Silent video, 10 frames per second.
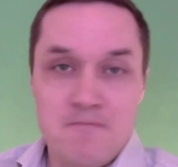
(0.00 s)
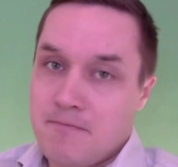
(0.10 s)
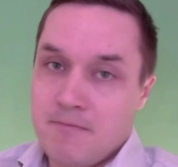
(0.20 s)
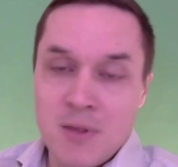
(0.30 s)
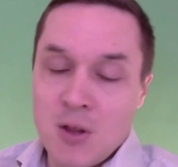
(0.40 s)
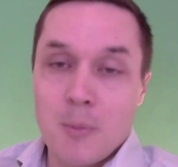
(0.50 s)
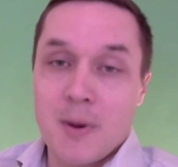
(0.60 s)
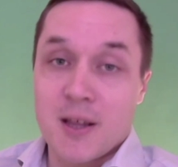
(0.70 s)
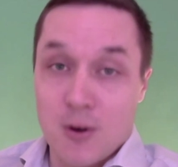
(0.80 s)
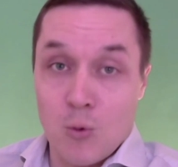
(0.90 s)
no
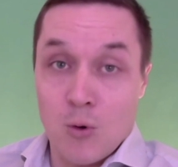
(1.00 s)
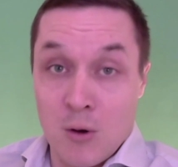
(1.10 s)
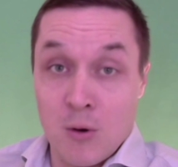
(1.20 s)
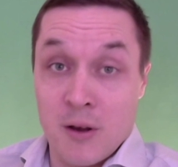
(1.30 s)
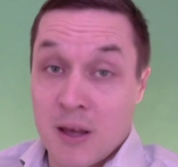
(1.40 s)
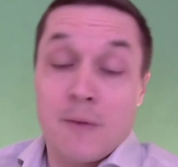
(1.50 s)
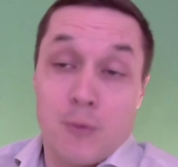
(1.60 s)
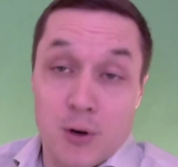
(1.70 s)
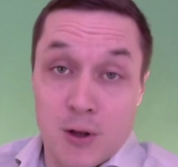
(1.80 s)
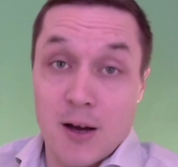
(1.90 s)
matter if
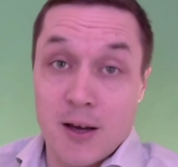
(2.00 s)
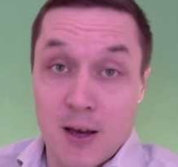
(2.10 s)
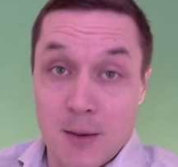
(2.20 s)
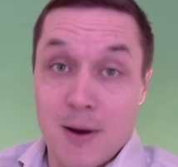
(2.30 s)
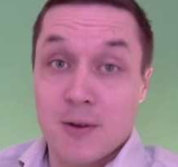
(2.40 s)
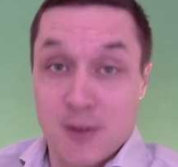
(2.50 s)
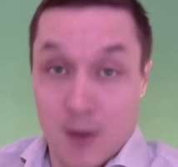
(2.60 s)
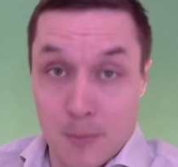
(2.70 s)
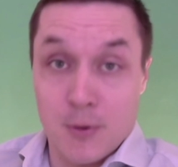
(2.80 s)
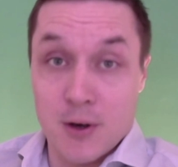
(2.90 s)
we're talking about
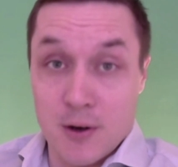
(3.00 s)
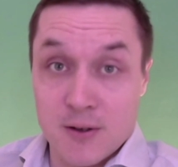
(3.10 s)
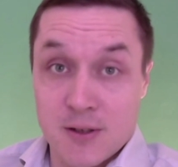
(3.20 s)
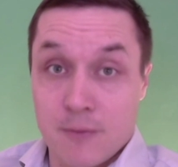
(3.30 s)
solopreneurs,